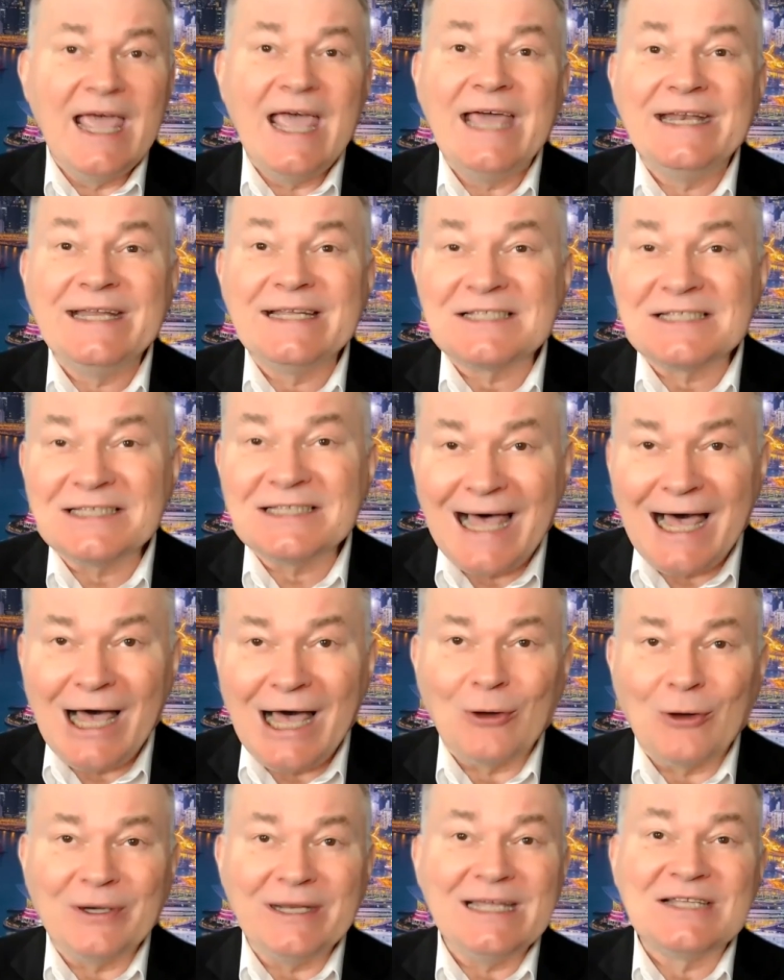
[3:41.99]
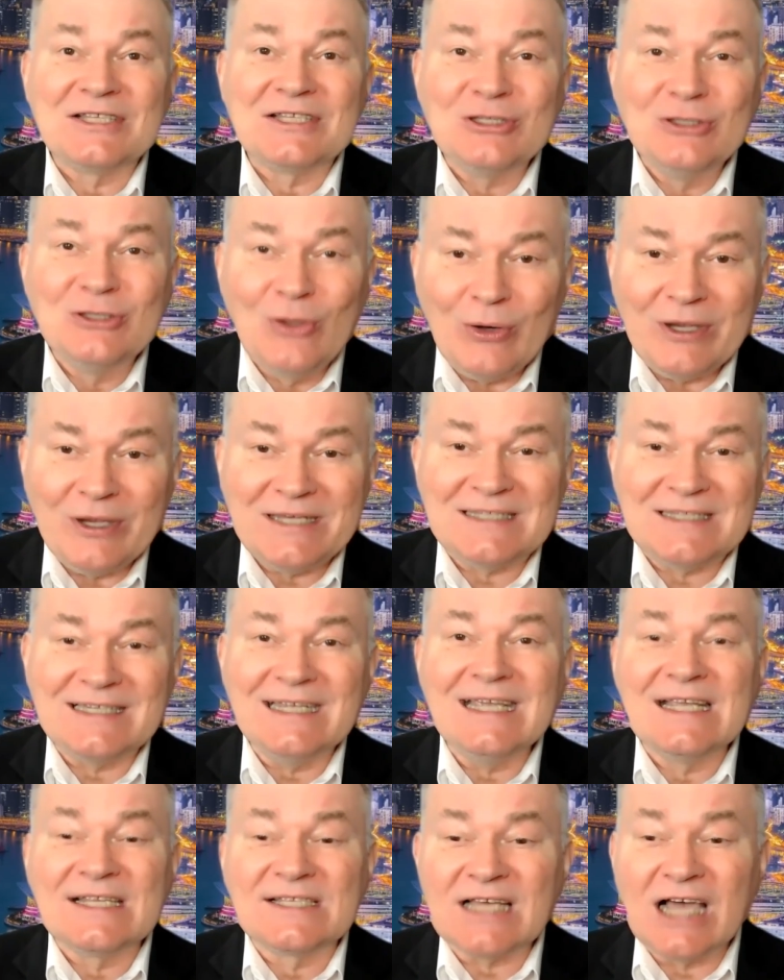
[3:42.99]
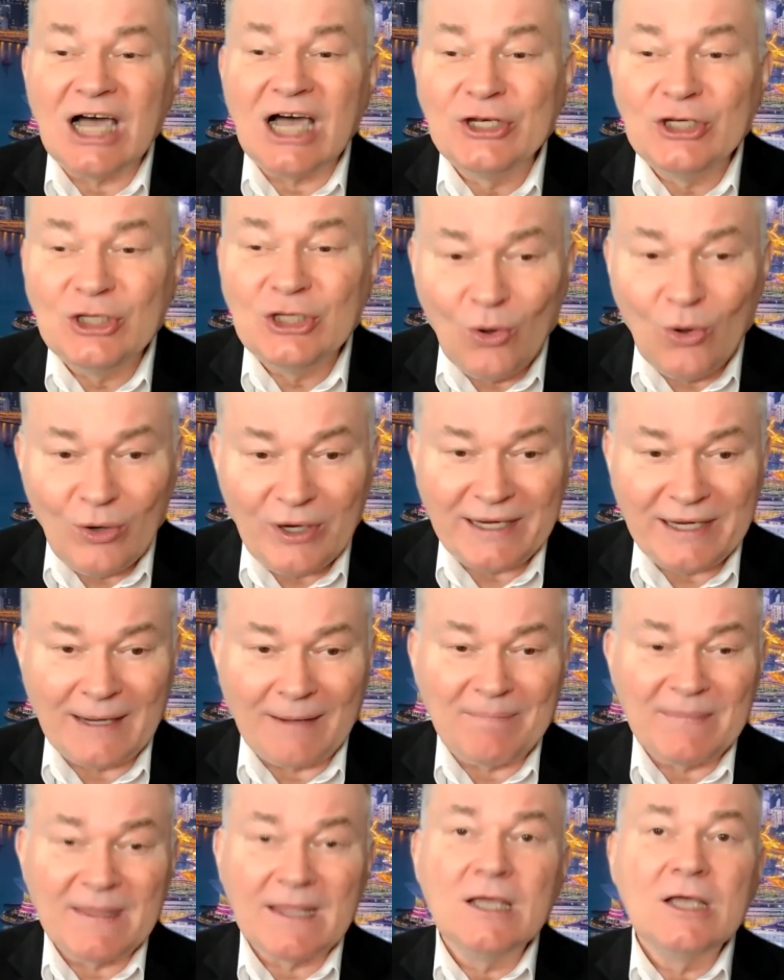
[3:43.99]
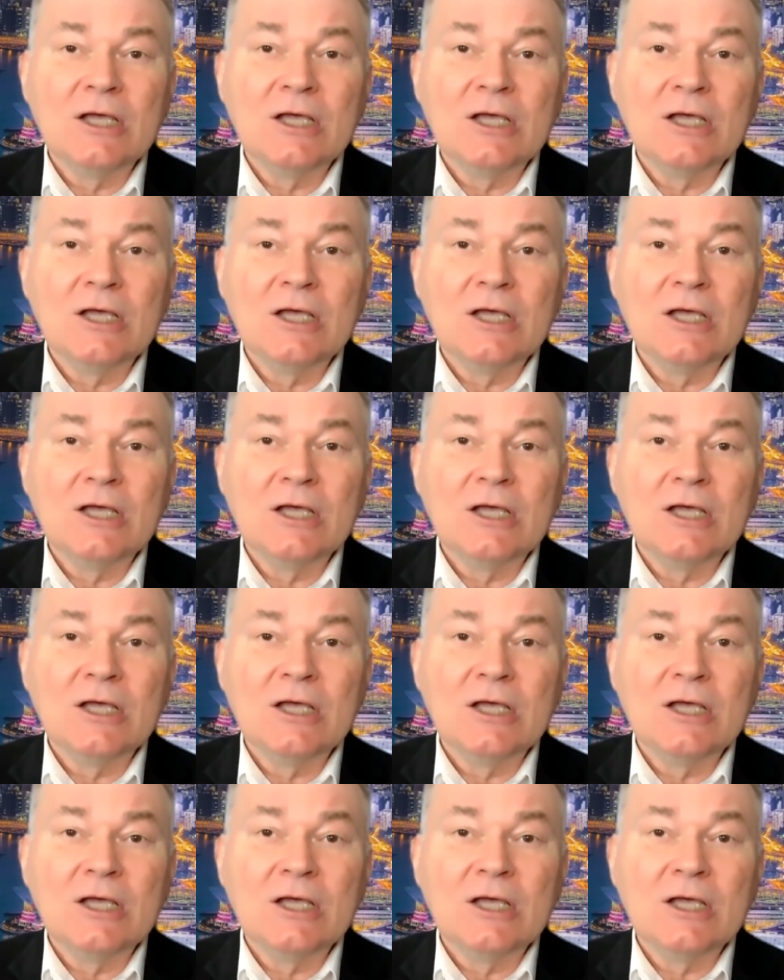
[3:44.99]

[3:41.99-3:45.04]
and it's loud, it's noisy, it's annoying.